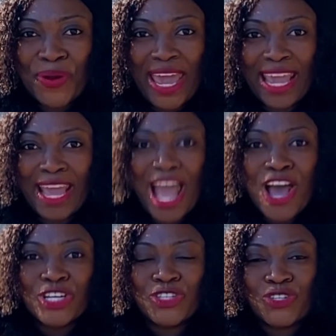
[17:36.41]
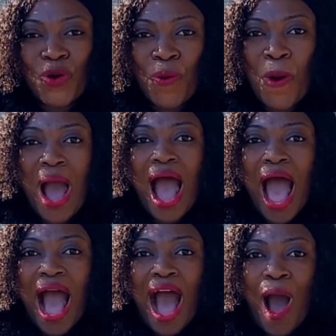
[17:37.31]
Okay, so
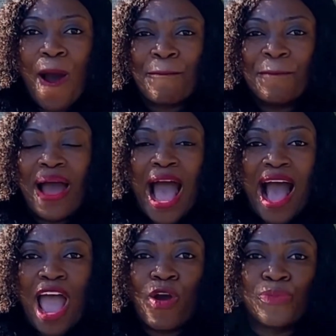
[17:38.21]
I